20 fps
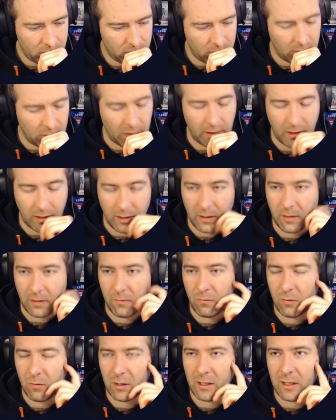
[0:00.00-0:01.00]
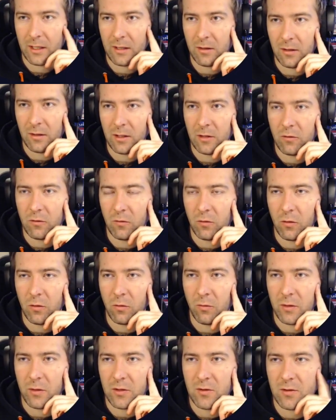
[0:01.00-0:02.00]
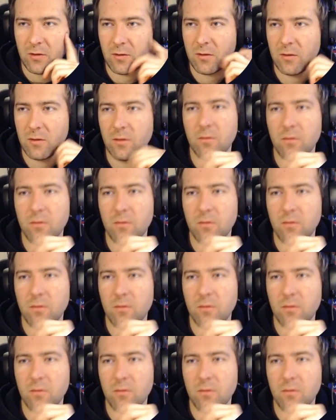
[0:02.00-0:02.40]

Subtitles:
Yeah, we kind of need to know which.